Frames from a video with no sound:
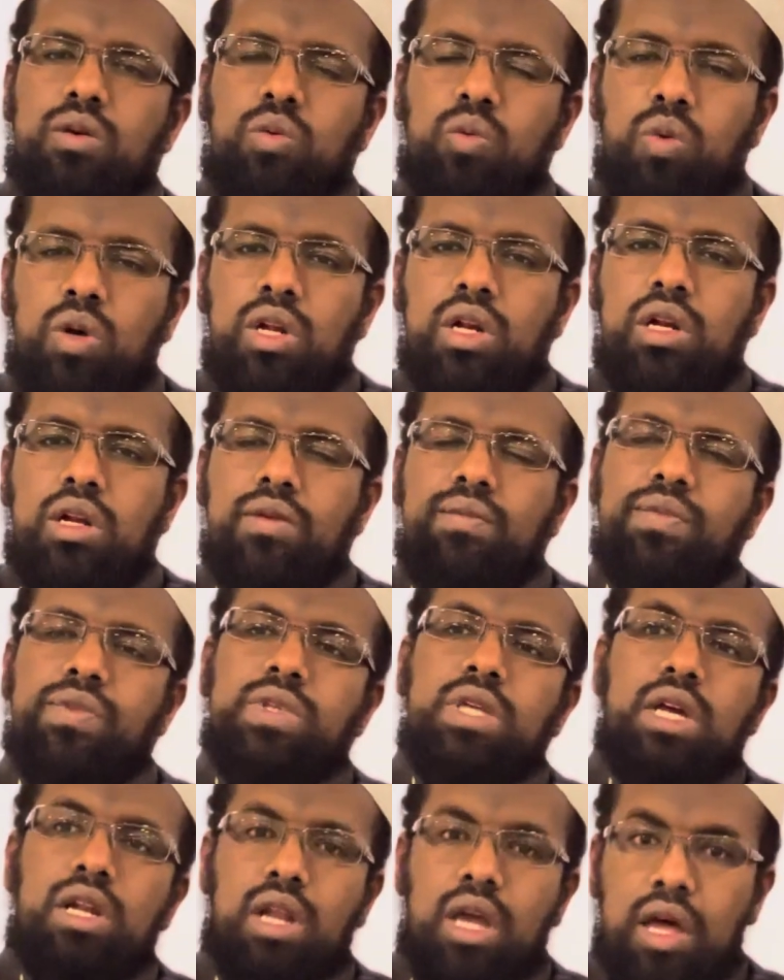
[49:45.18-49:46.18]
will
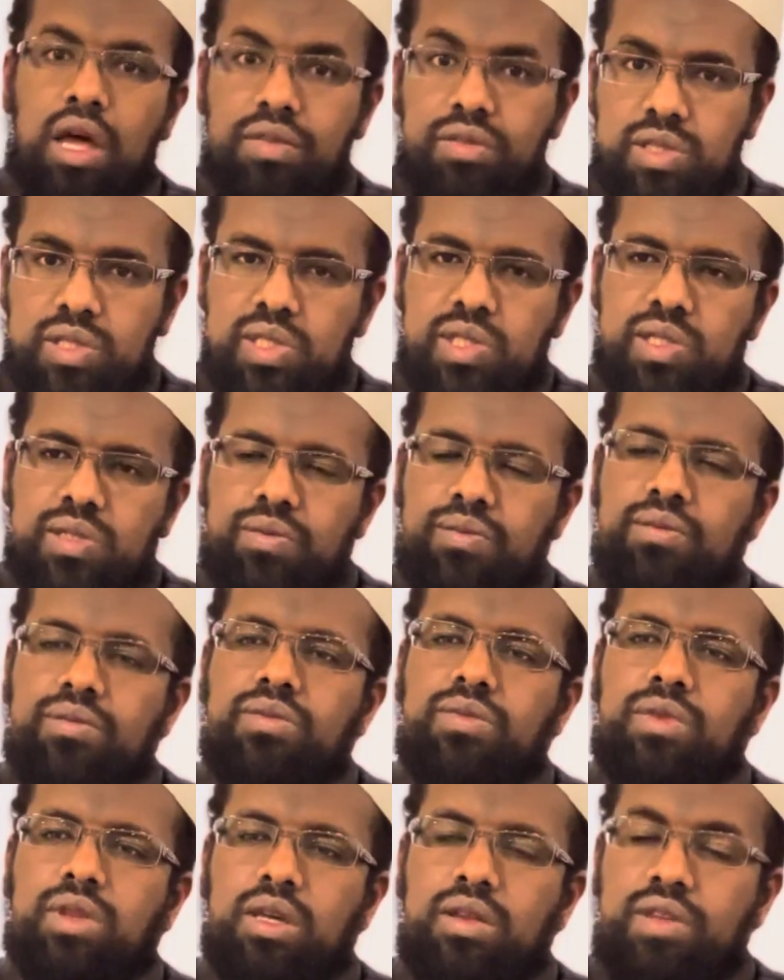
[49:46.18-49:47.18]
tell others,
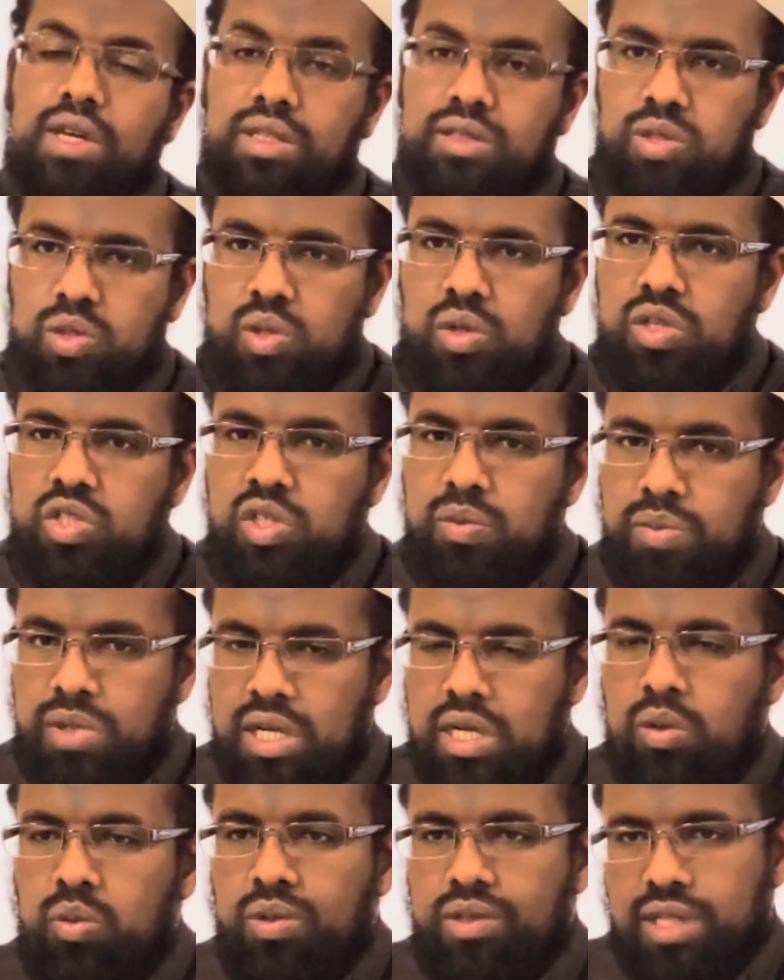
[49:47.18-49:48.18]

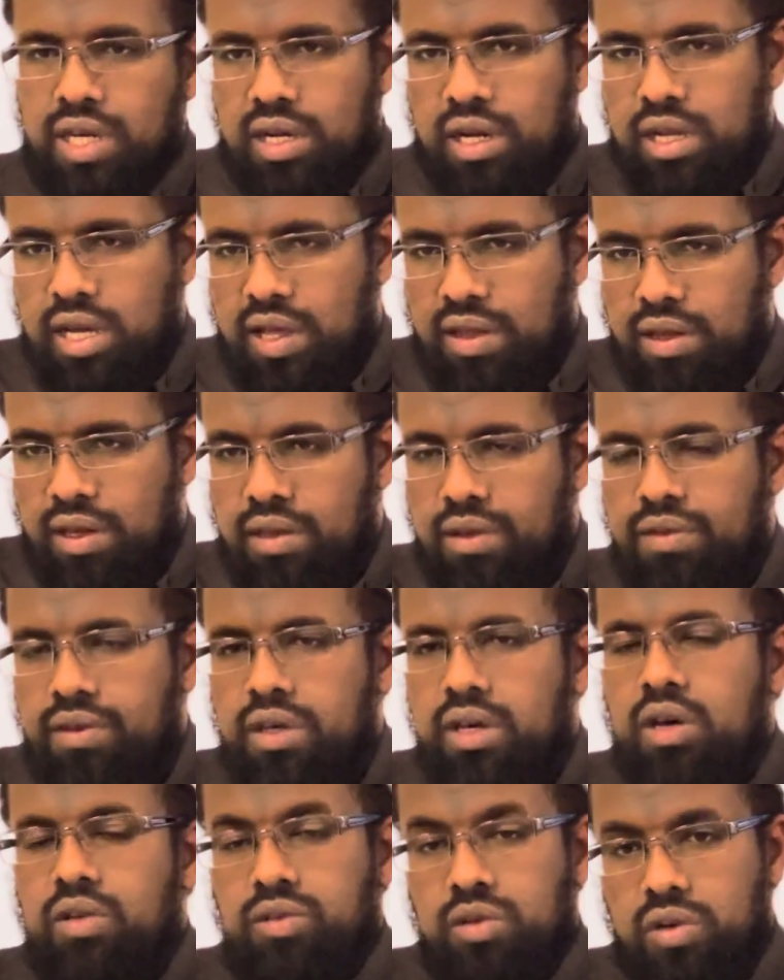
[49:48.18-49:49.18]
Jibreel will tell
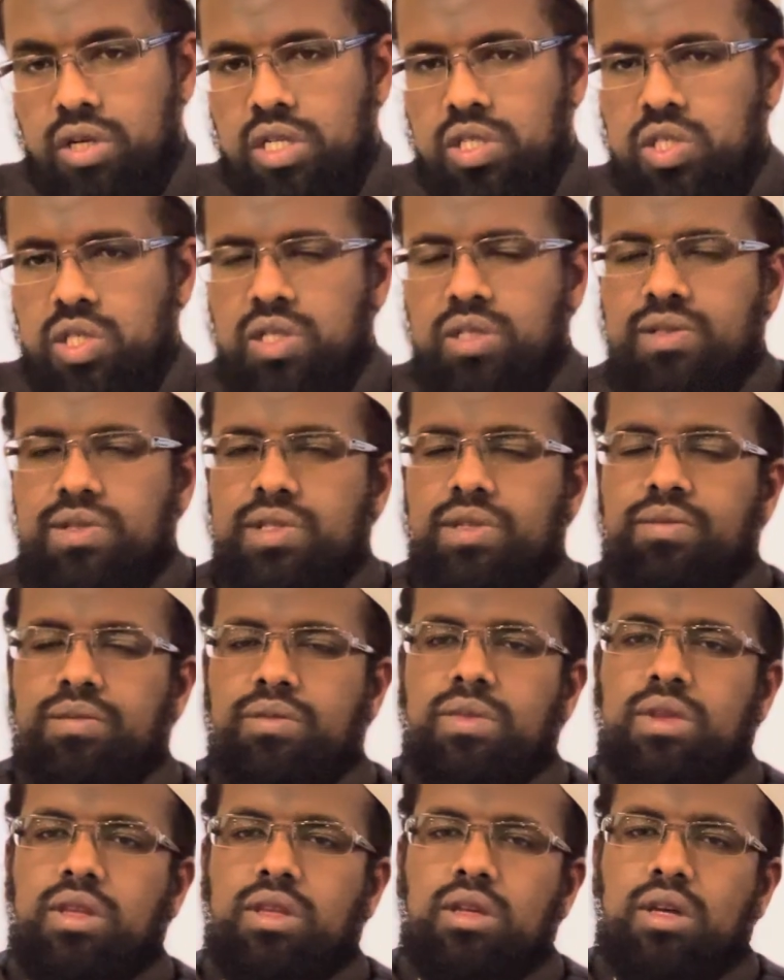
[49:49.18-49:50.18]
the other angels
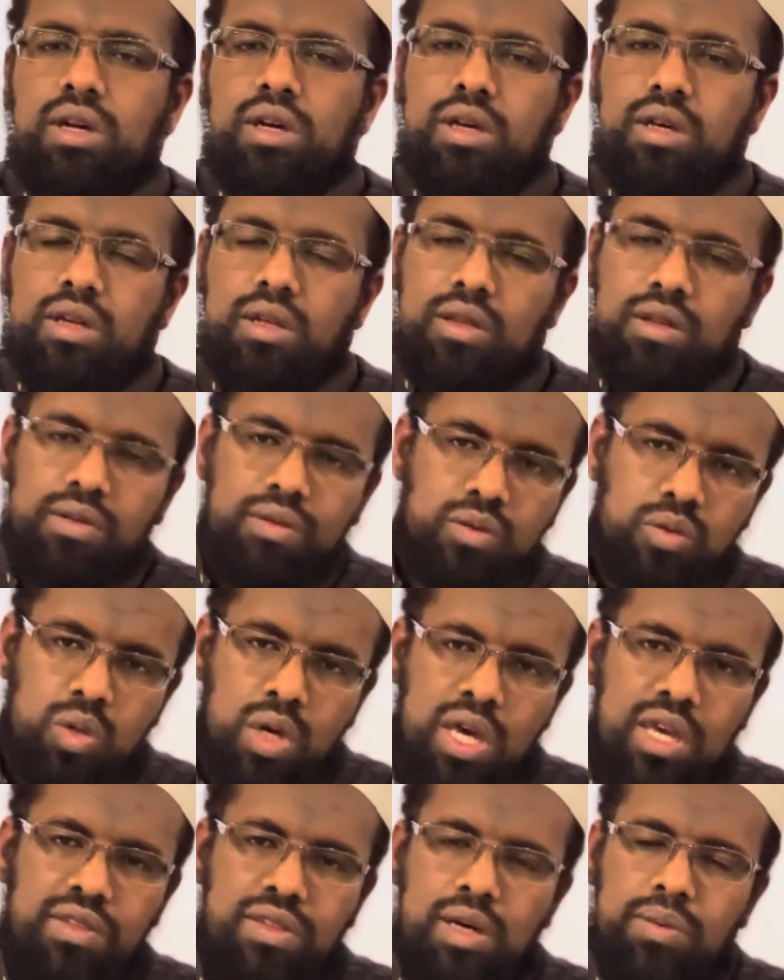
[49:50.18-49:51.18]
to
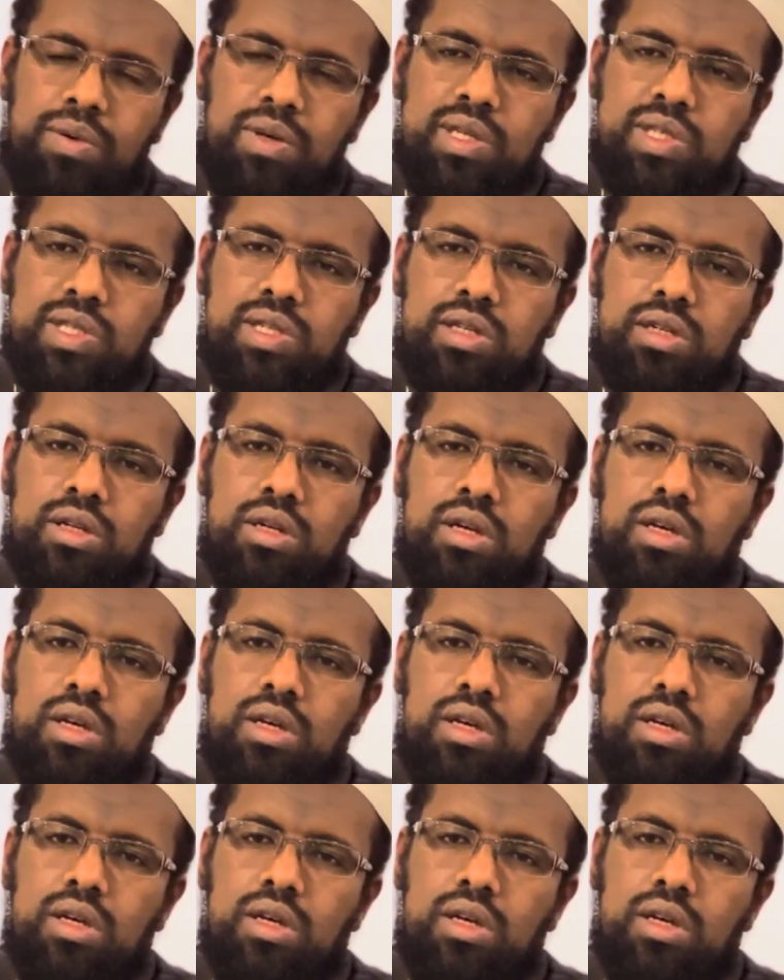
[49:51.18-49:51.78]
hate that person.